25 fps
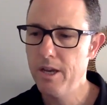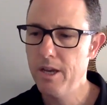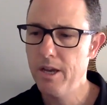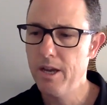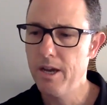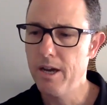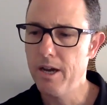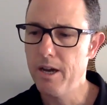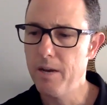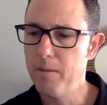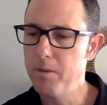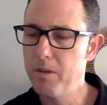
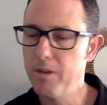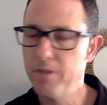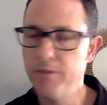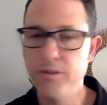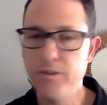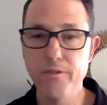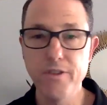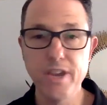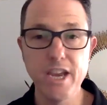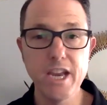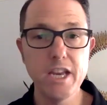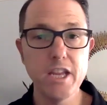But if
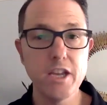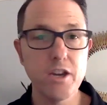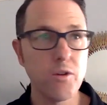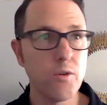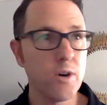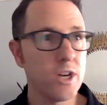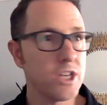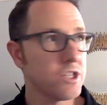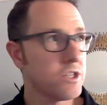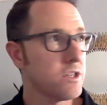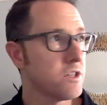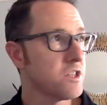you have any
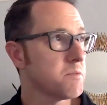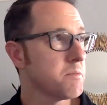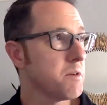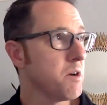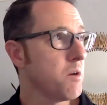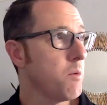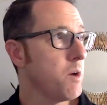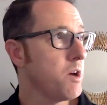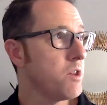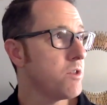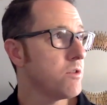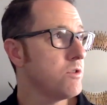questions
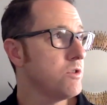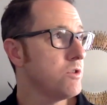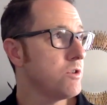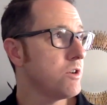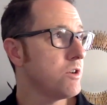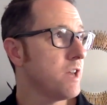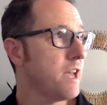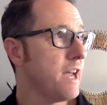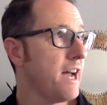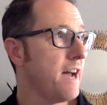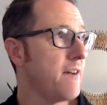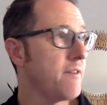about whether you
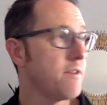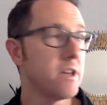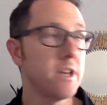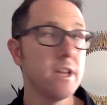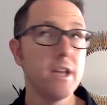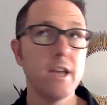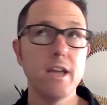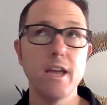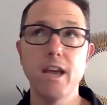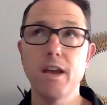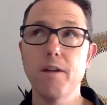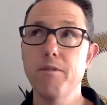could have it,
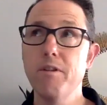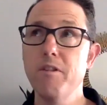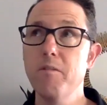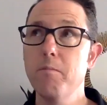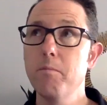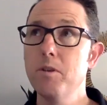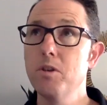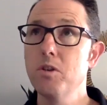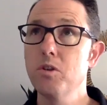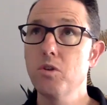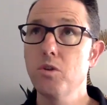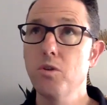and we've
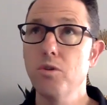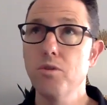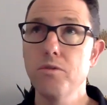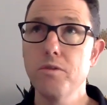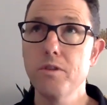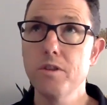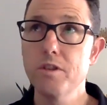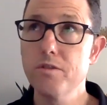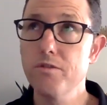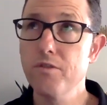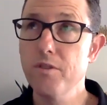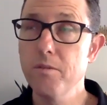been told
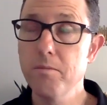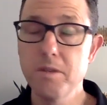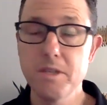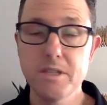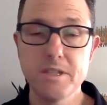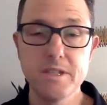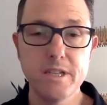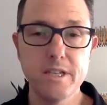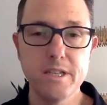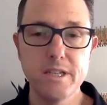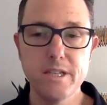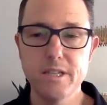this from the
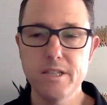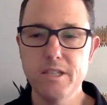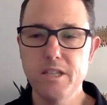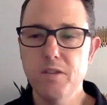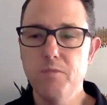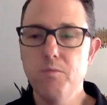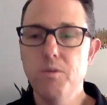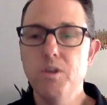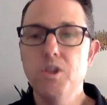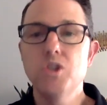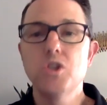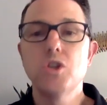CDC,
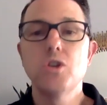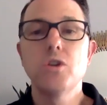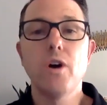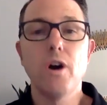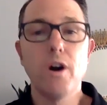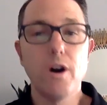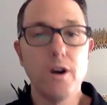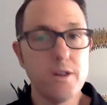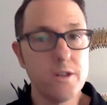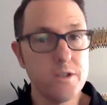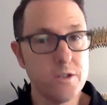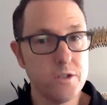we should
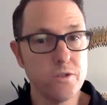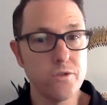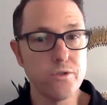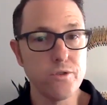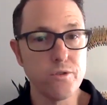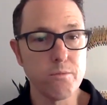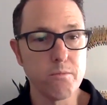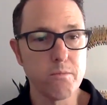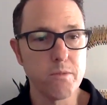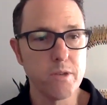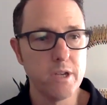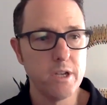all
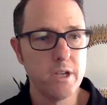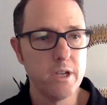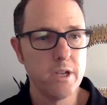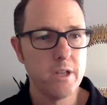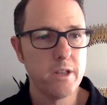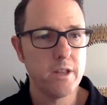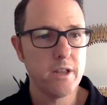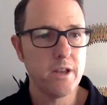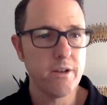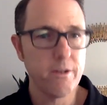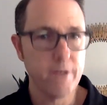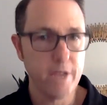assume
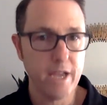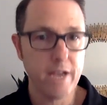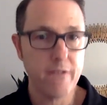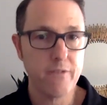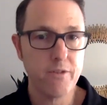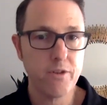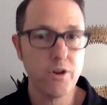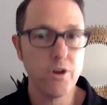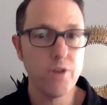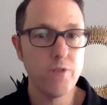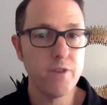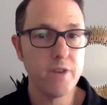that we have
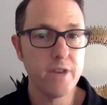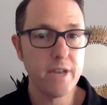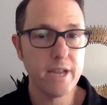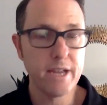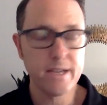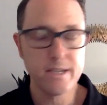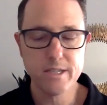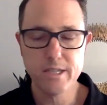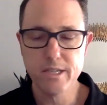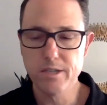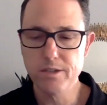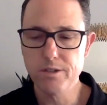
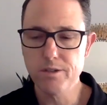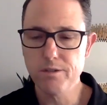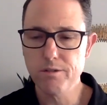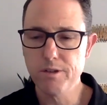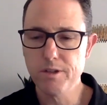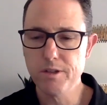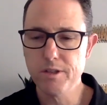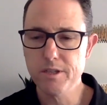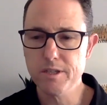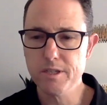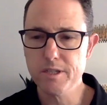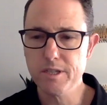COVID-19
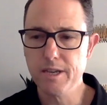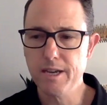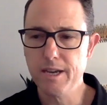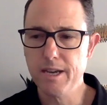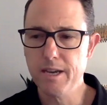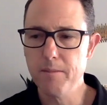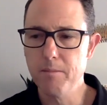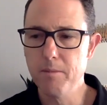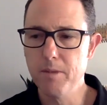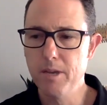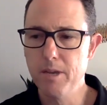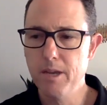during this
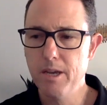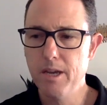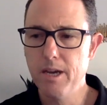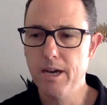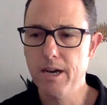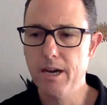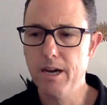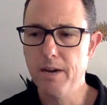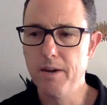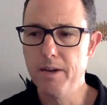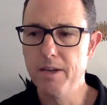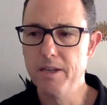time
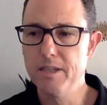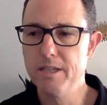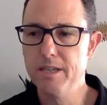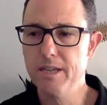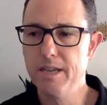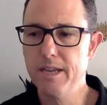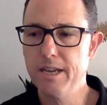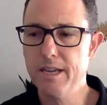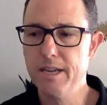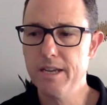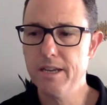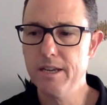and
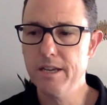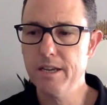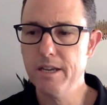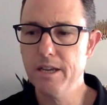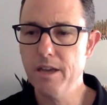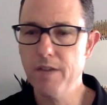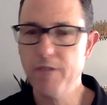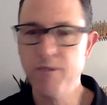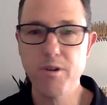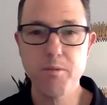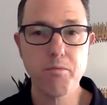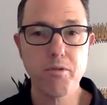take
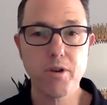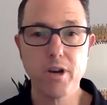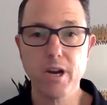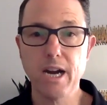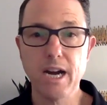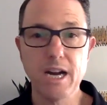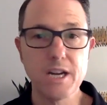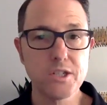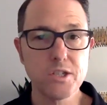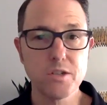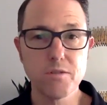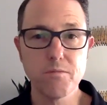every
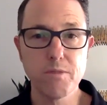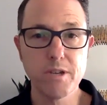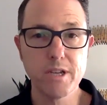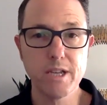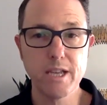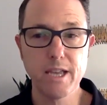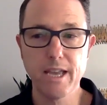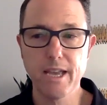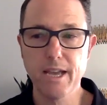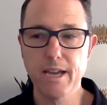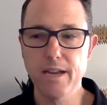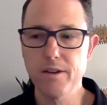precaution we
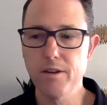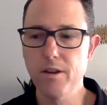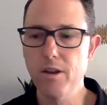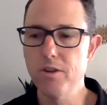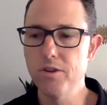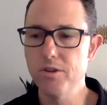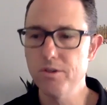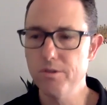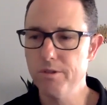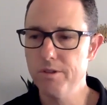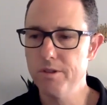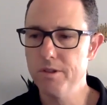can
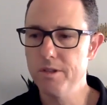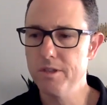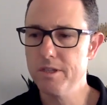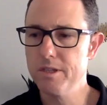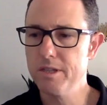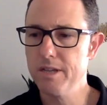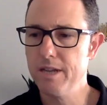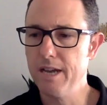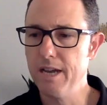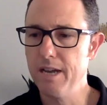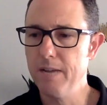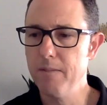during this
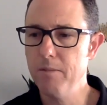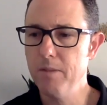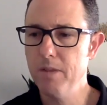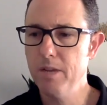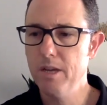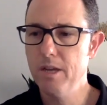time